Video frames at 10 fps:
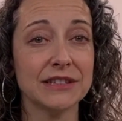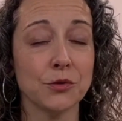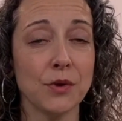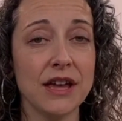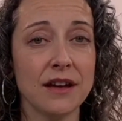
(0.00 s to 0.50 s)
a
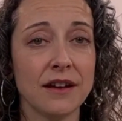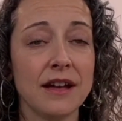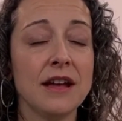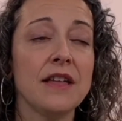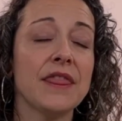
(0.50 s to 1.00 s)
week,
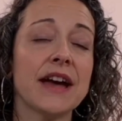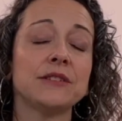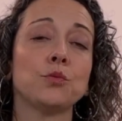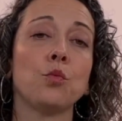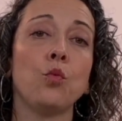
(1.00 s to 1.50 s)
that
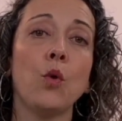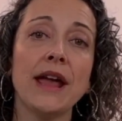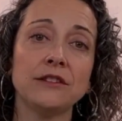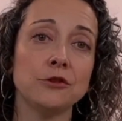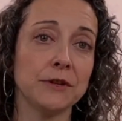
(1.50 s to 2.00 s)
is
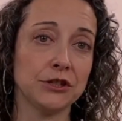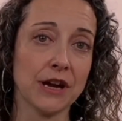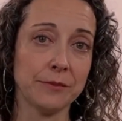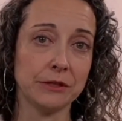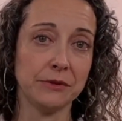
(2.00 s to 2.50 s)
way too much
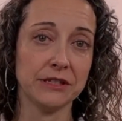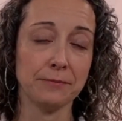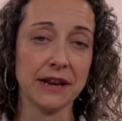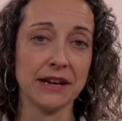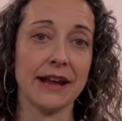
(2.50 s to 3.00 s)
time to be
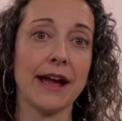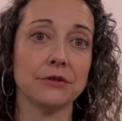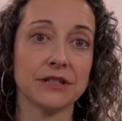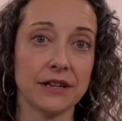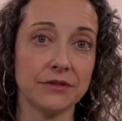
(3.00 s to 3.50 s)
spending
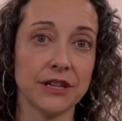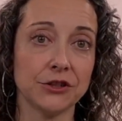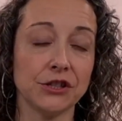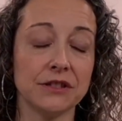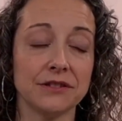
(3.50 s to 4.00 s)
outside of
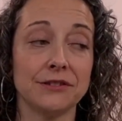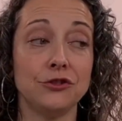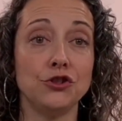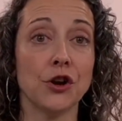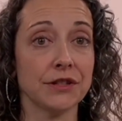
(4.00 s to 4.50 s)
sessions
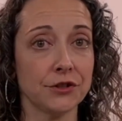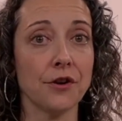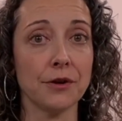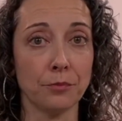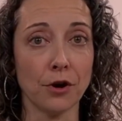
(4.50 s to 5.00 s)
just
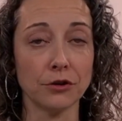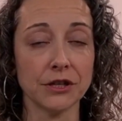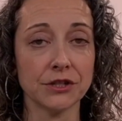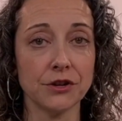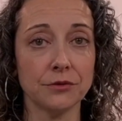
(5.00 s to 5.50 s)
on
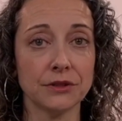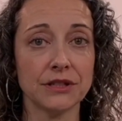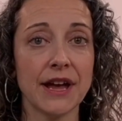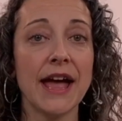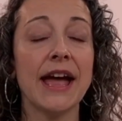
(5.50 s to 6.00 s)
progress
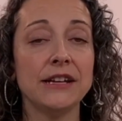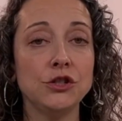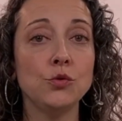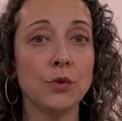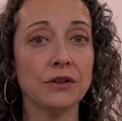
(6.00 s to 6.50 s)
notes, and
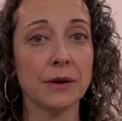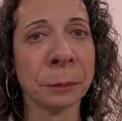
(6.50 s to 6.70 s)
you will get